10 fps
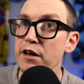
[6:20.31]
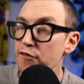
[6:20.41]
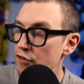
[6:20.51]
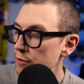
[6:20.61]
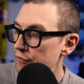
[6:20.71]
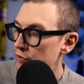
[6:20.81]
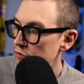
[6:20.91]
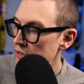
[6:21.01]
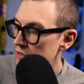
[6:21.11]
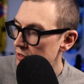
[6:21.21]
from a few
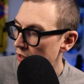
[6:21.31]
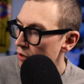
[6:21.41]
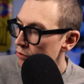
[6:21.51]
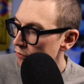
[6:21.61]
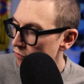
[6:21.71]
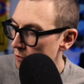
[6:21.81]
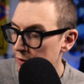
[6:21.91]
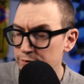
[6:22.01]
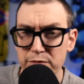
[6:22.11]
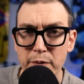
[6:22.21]
years ago, from a,
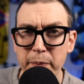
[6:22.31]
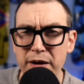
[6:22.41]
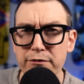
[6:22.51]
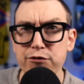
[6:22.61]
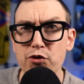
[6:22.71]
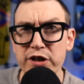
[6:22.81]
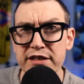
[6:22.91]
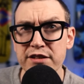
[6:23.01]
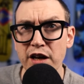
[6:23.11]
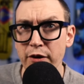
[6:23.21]
about four
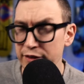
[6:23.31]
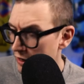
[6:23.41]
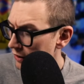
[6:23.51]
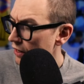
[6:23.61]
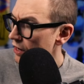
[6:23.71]
years ago, I think.